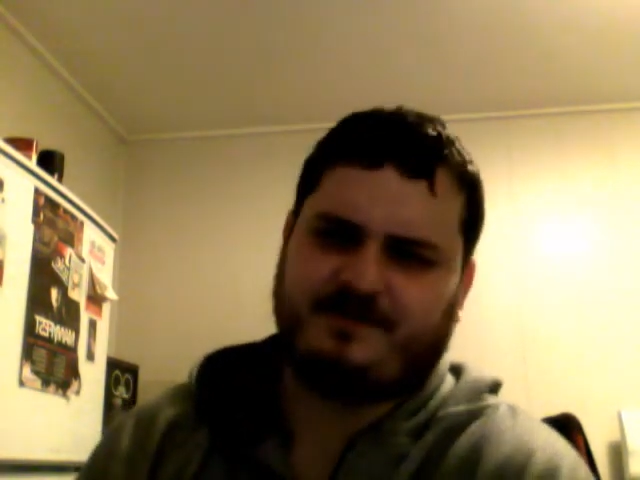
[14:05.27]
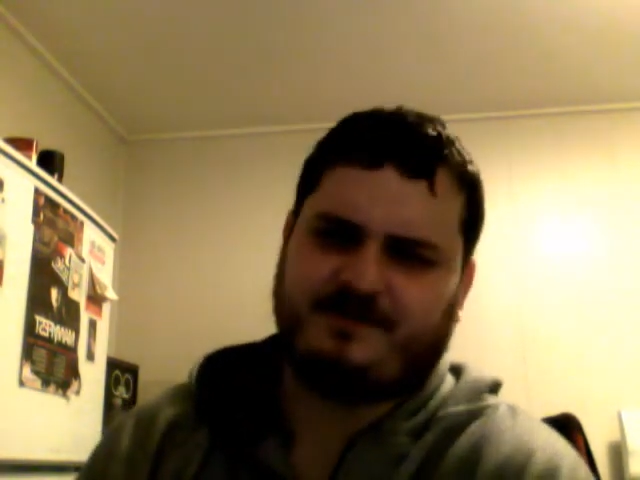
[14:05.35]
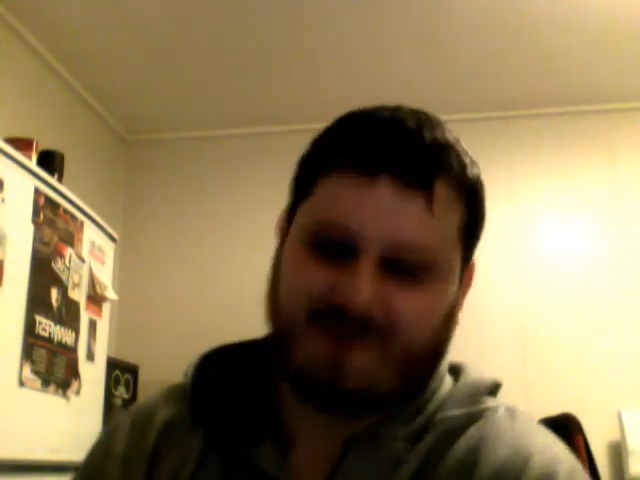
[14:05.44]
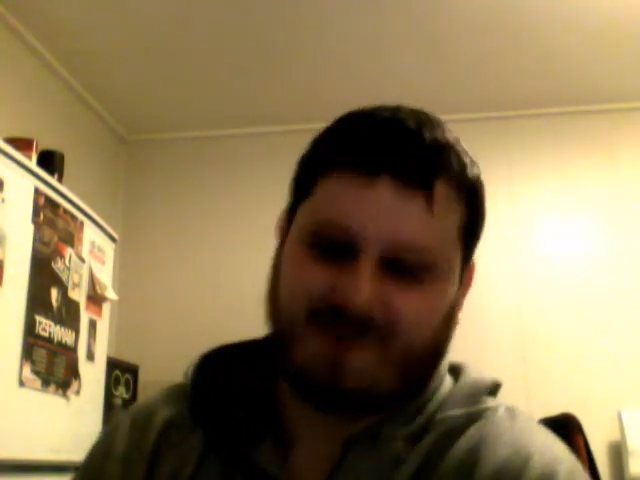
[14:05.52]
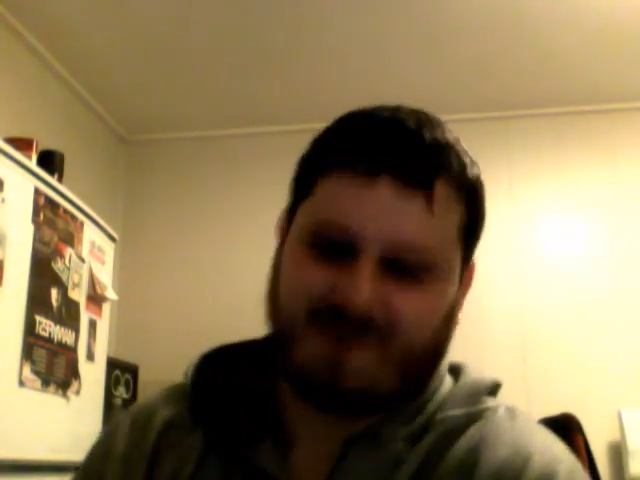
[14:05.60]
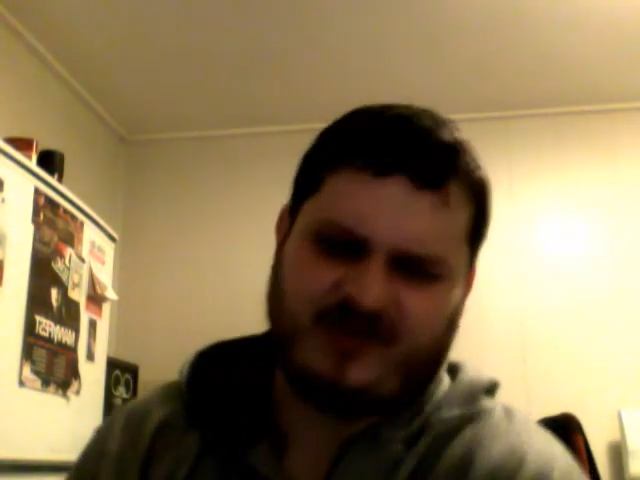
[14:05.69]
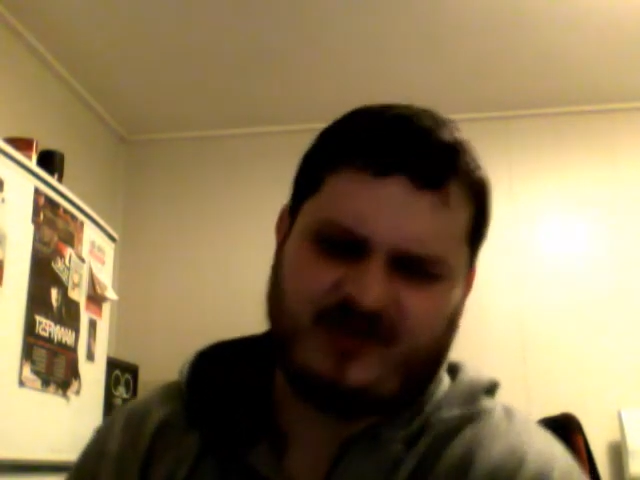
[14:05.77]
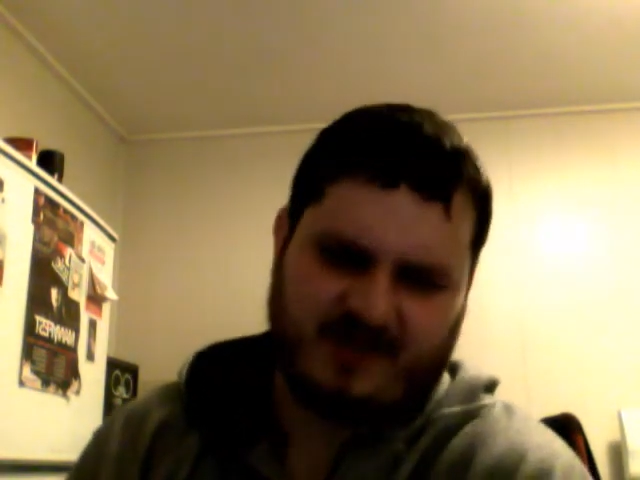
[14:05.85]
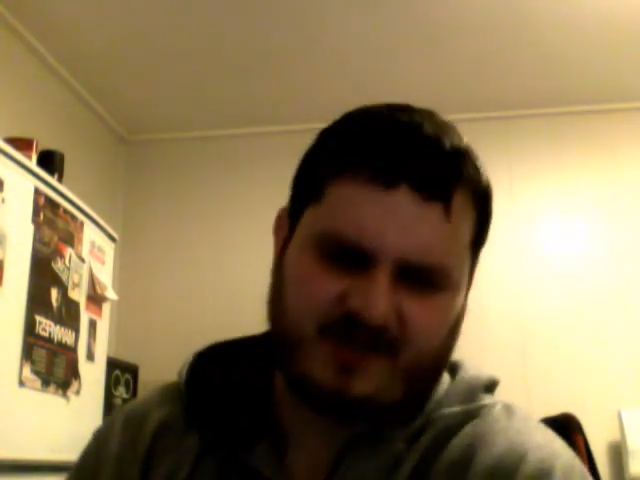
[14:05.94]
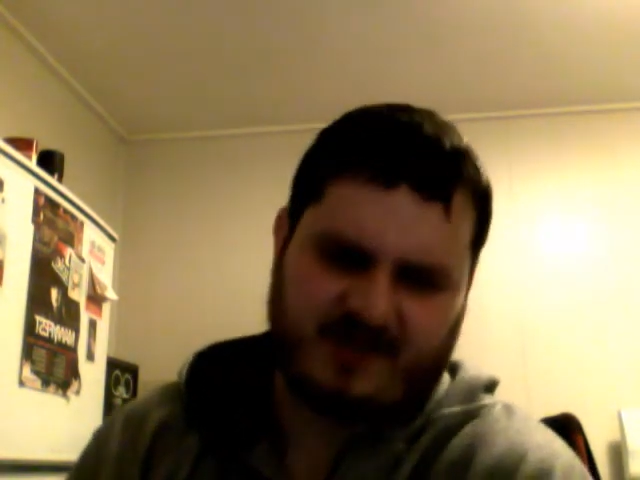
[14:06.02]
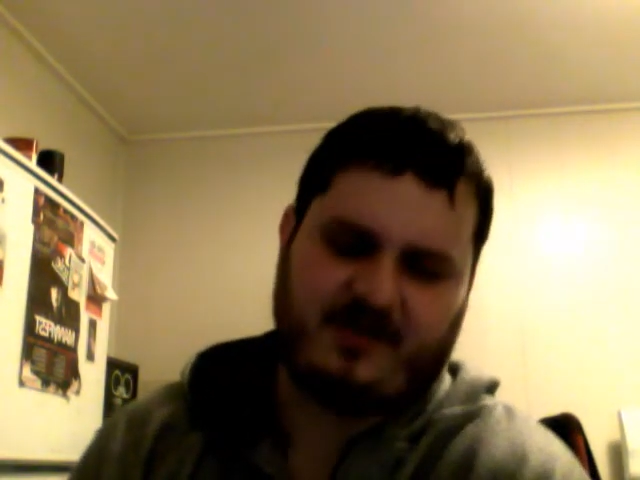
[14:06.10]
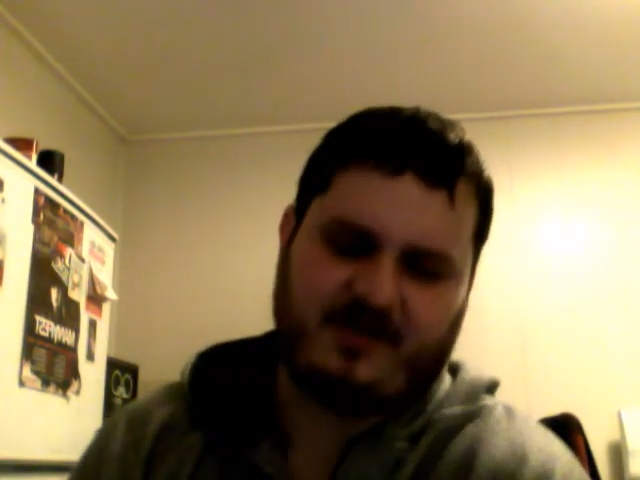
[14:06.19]
Okay, I'll say it
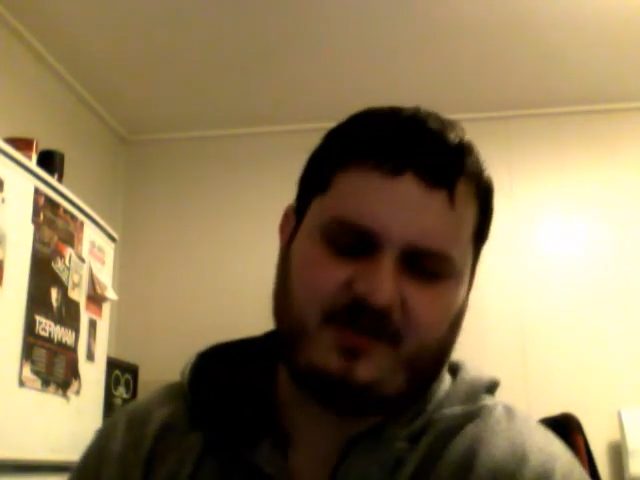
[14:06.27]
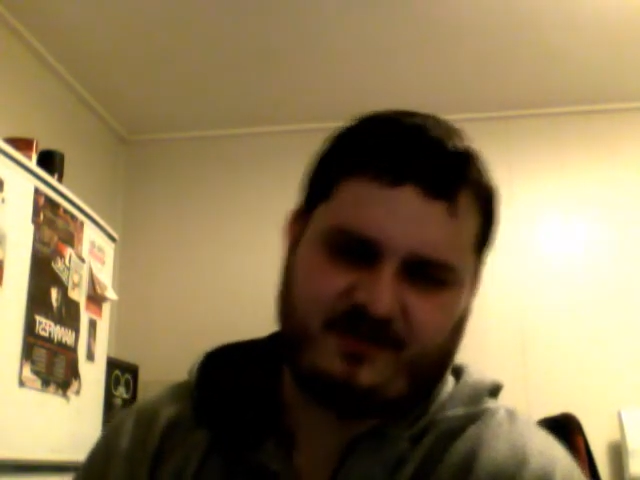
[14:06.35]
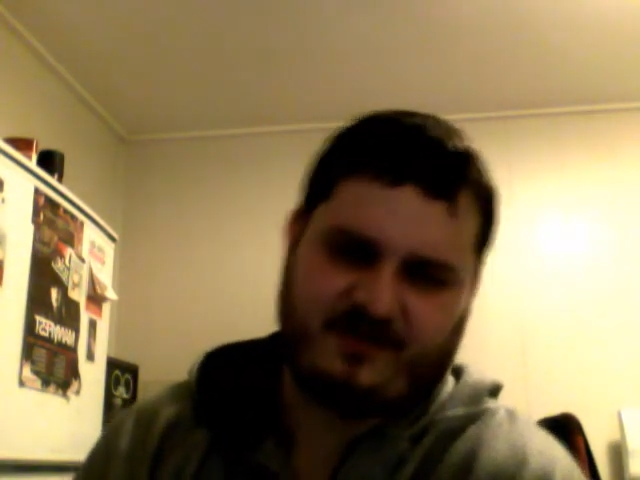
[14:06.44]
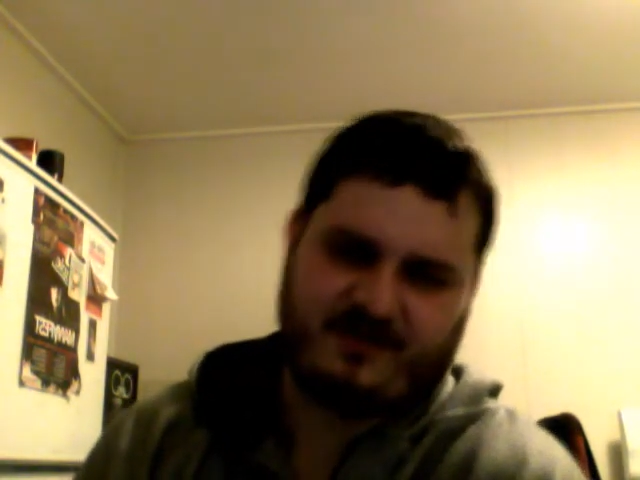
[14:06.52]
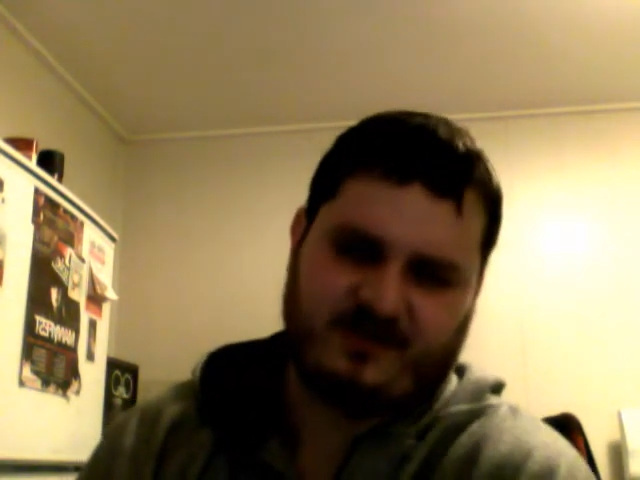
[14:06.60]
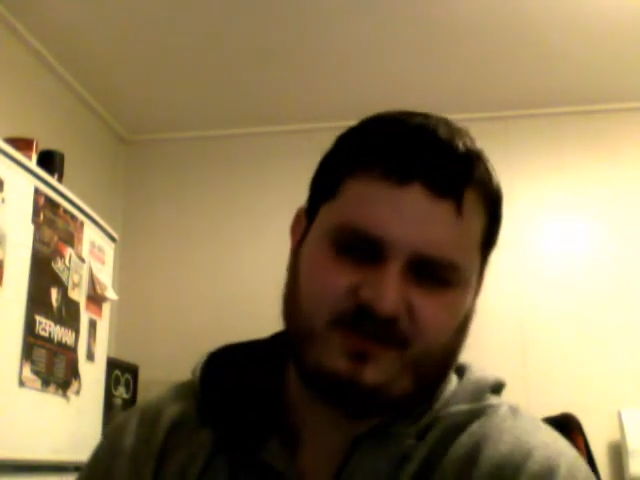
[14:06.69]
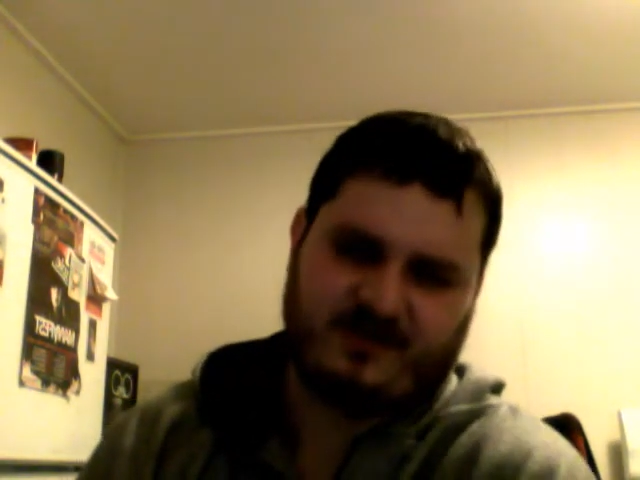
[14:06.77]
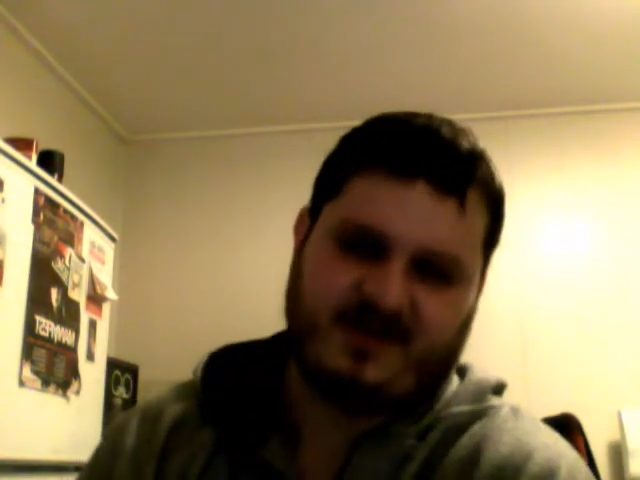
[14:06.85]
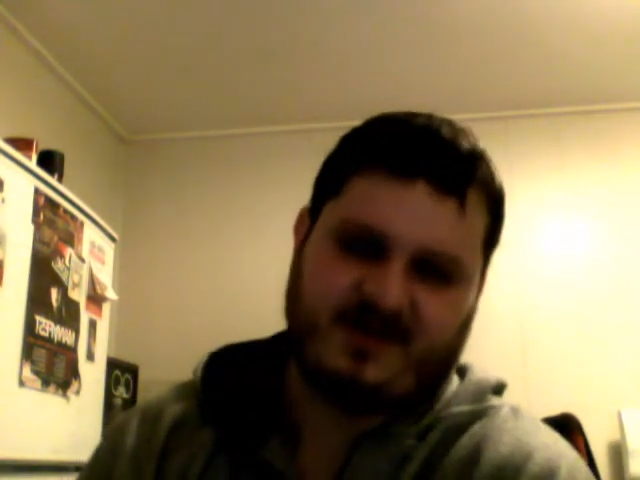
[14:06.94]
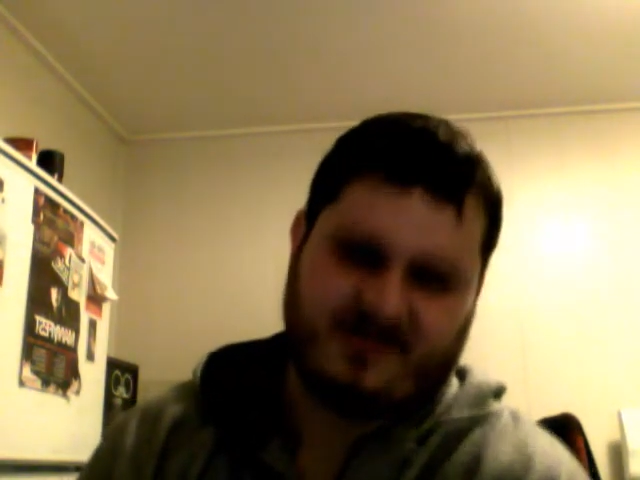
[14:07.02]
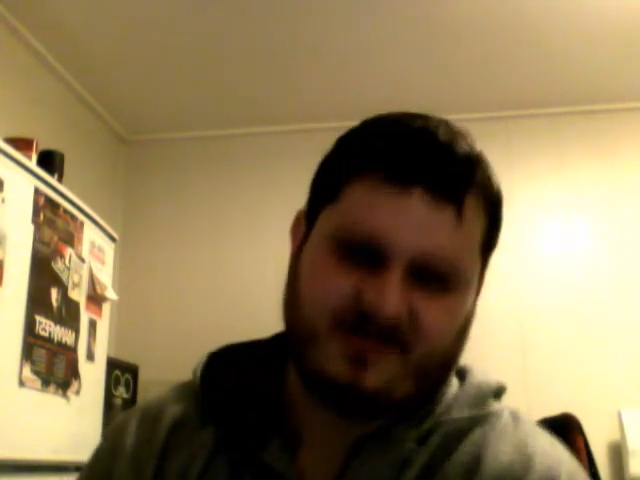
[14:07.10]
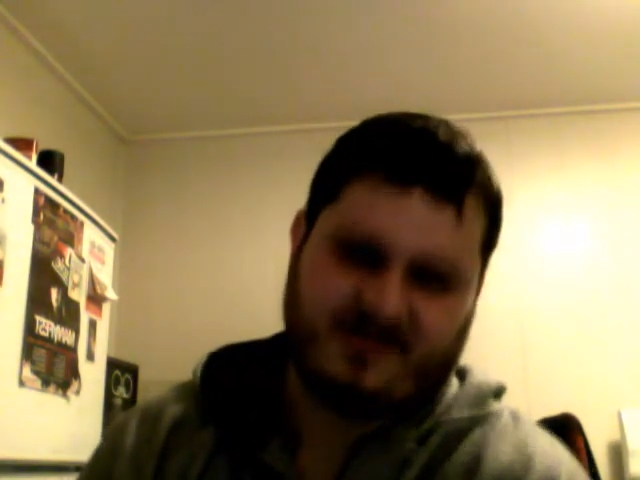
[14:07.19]
on my other video because I
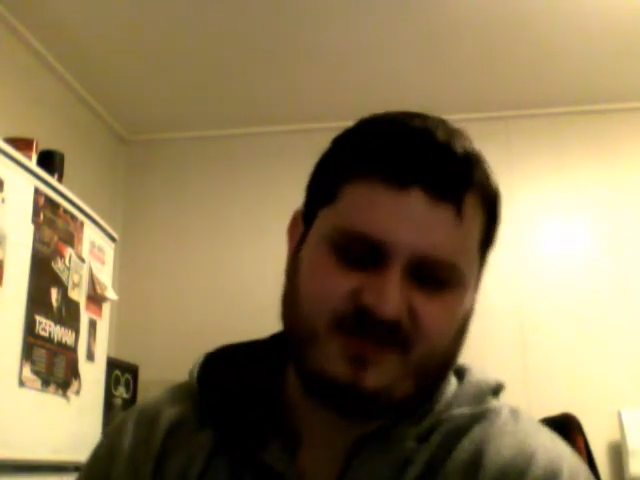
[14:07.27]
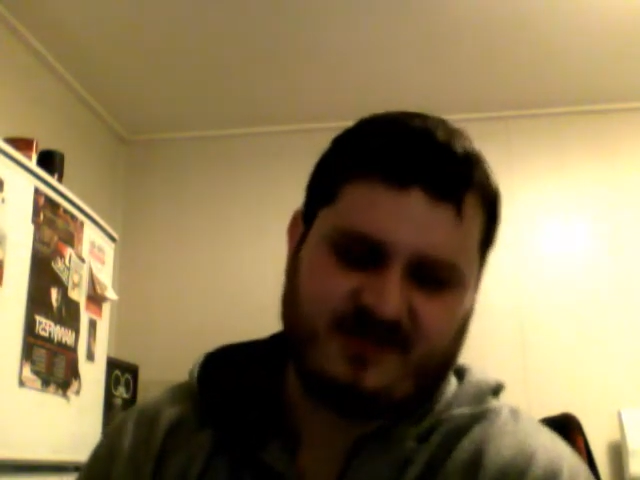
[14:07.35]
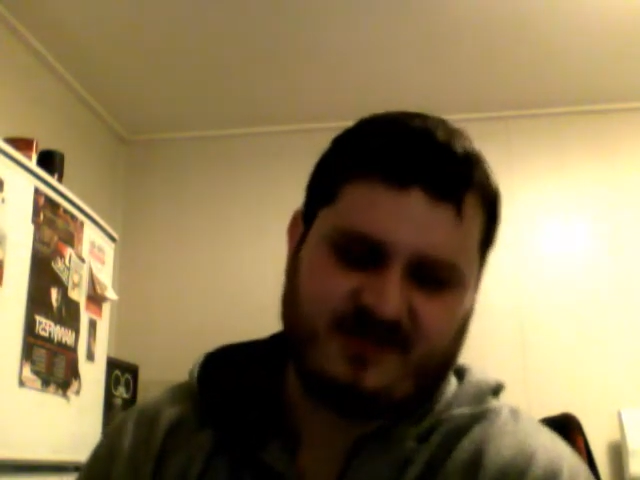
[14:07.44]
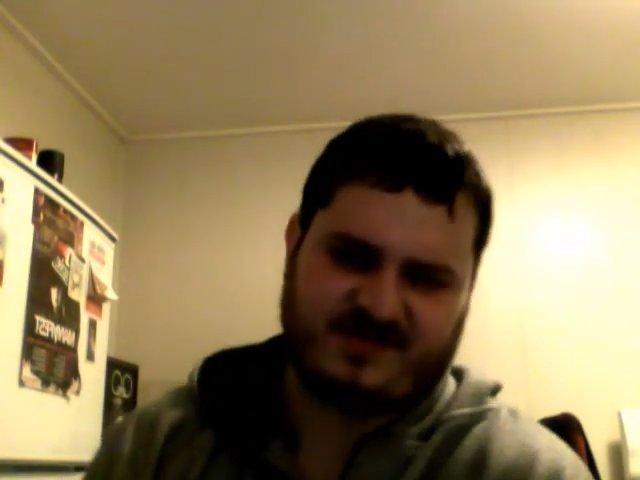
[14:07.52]
got something else to